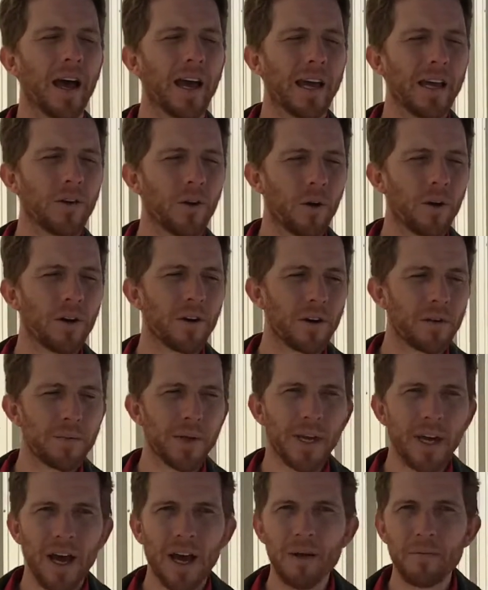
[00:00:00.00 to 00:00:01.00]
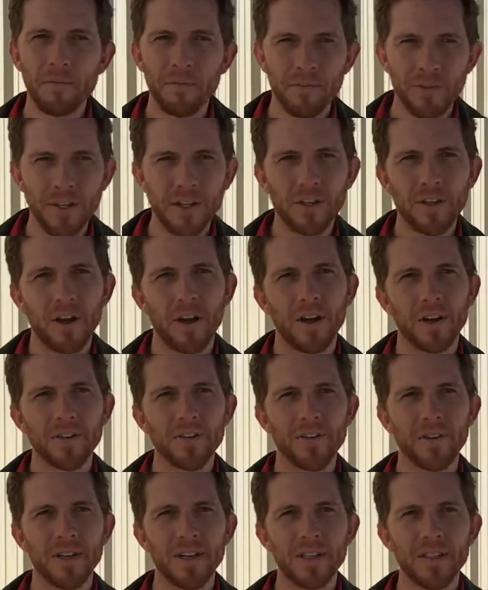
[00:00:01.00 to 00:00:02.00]
In order to become a fish
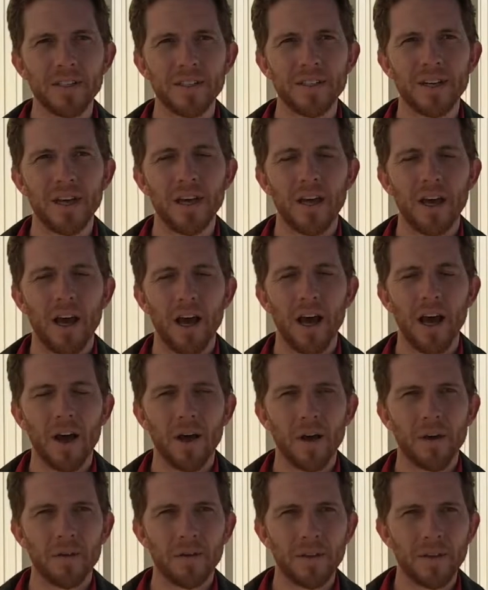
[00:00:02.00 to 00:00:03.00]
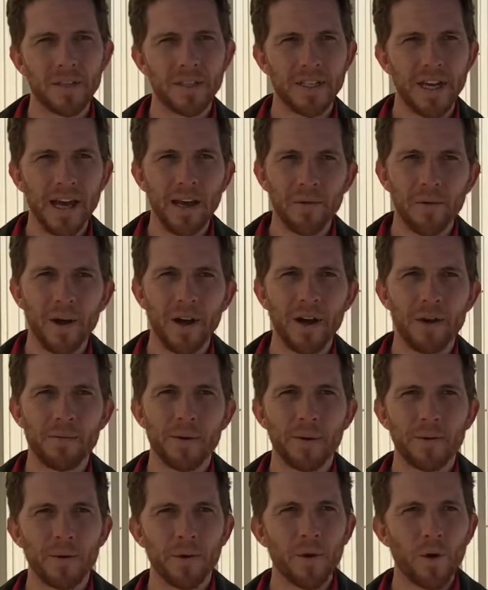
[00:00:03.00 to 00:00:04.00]
culturist, the state of
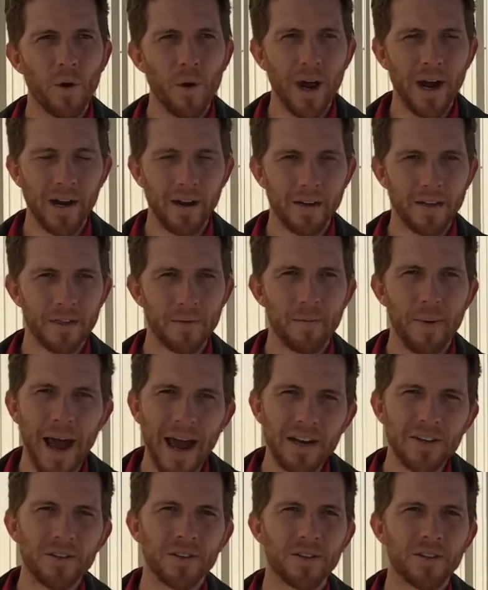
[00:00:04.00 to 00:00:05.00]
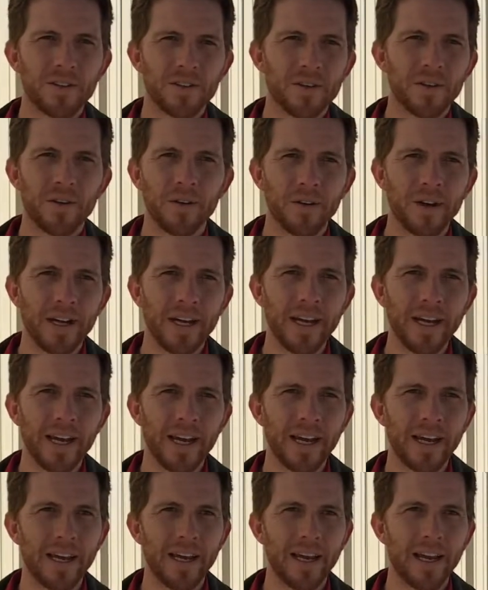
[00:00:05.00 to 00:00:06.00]
Wyoming requires a bachelor's degree
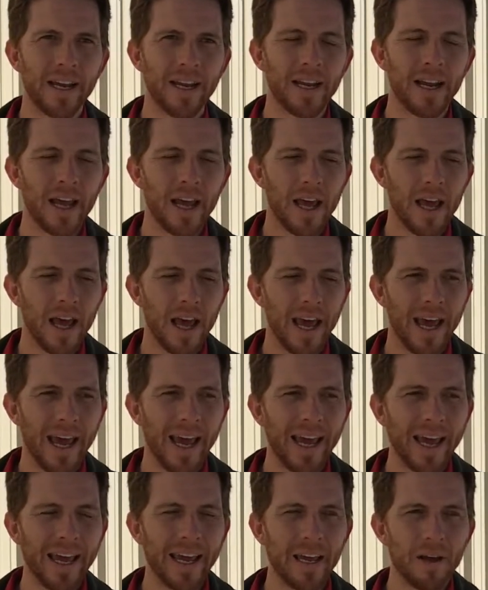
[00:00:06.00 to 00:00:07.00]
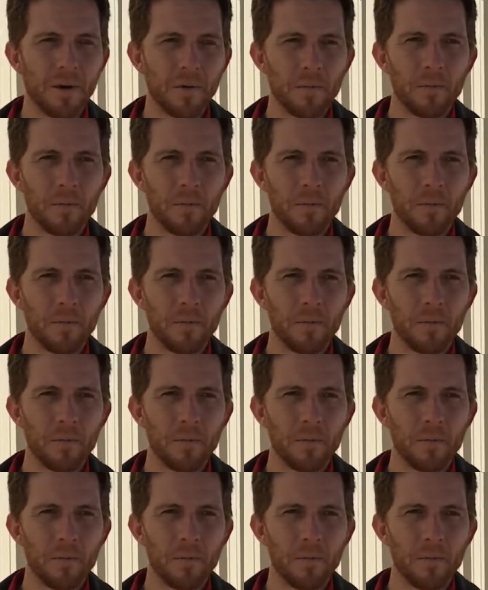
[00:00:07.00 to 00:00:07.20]
in a